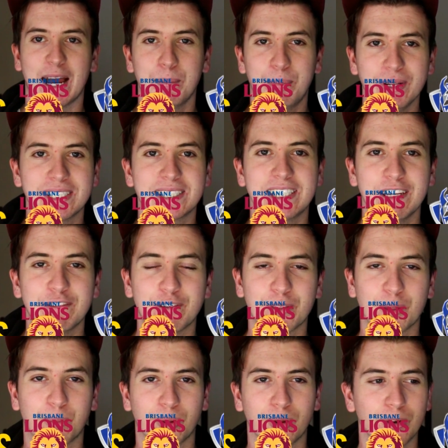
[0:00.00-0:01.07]
Bit stiff
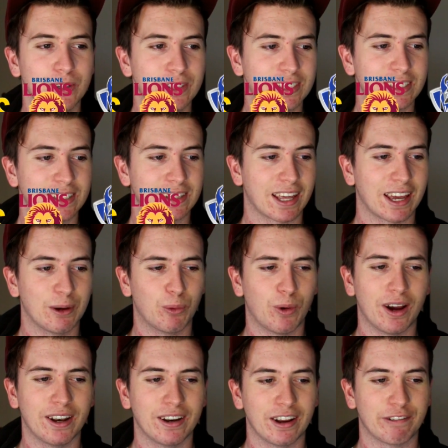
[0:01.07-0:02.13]
on the Blues. They
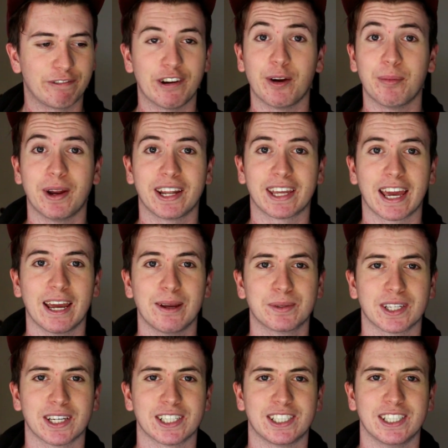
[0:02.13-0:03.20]
won a fair amount of
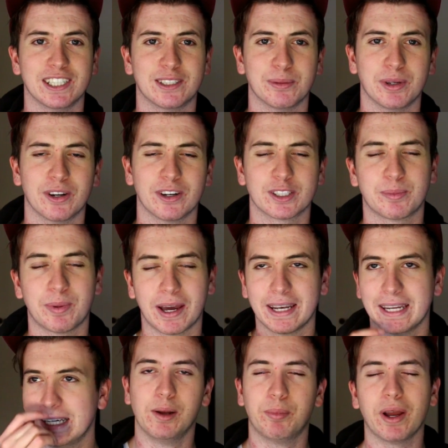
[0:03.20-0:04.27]
games last year, to be honest.
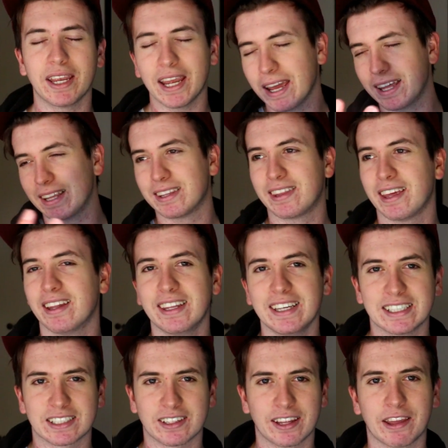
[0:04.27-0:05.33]
But yeah, their
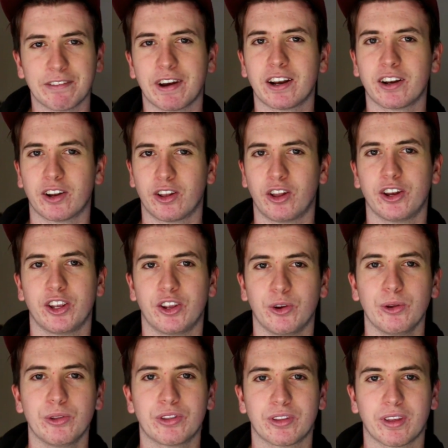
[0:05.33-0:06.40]
list, like, they've added a lot of
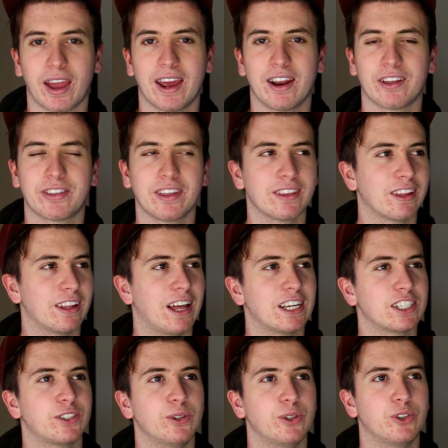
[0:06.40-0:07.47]
youth. And I think the
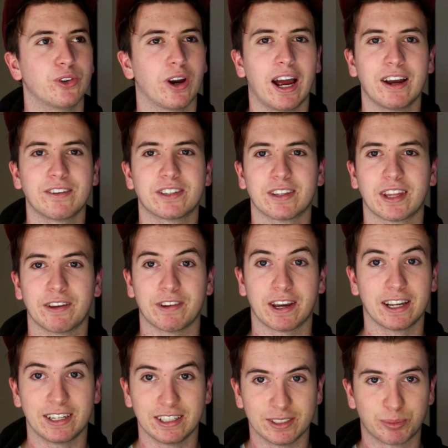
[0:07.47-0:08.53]
last two drafts that they've
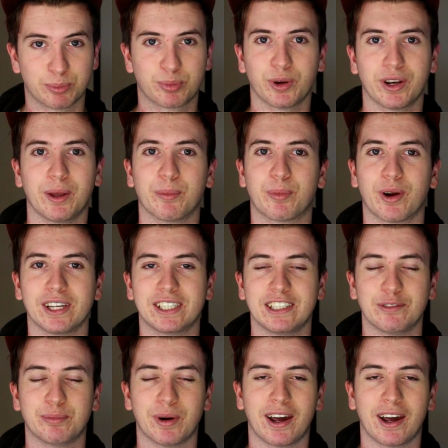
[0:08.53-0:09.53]
had is pretty impressive.